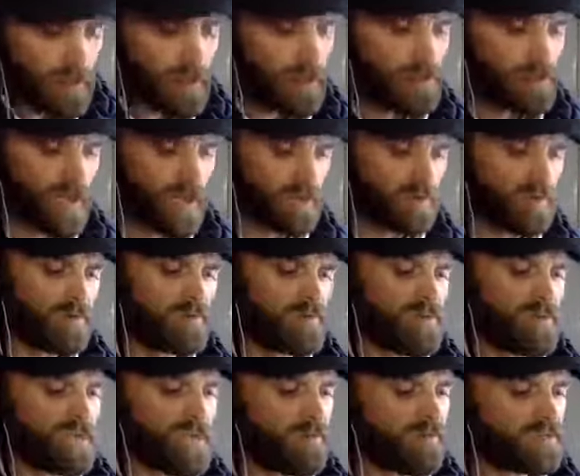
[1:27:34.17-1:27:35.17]
Okay, well, if the
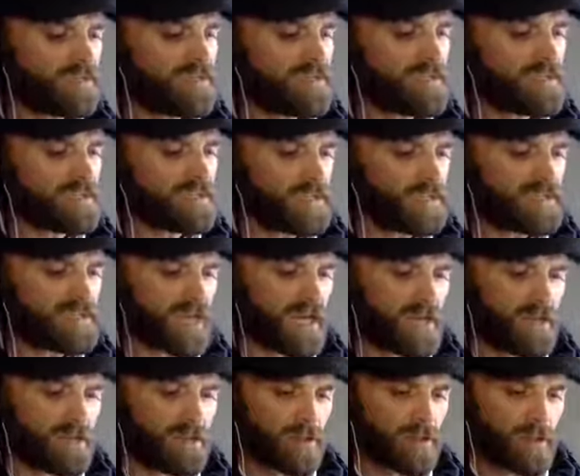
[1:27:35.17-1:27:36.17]
devil's in the
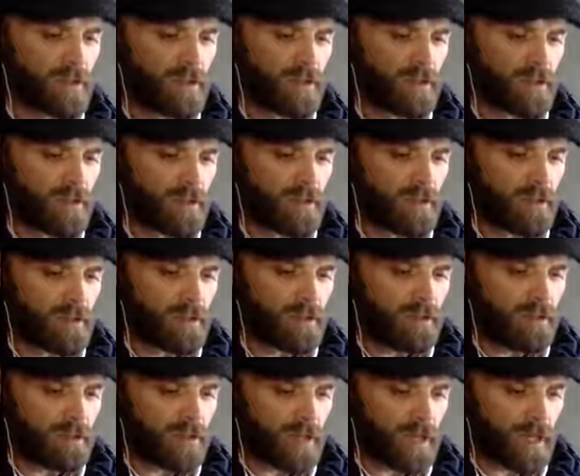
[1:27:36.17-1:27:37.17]
detail,
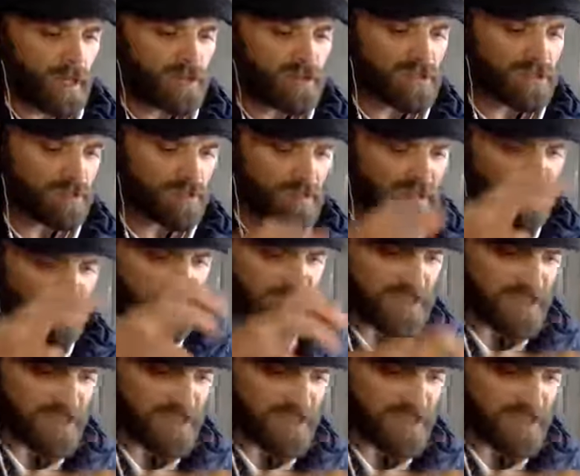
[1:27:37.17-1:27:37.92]
and something is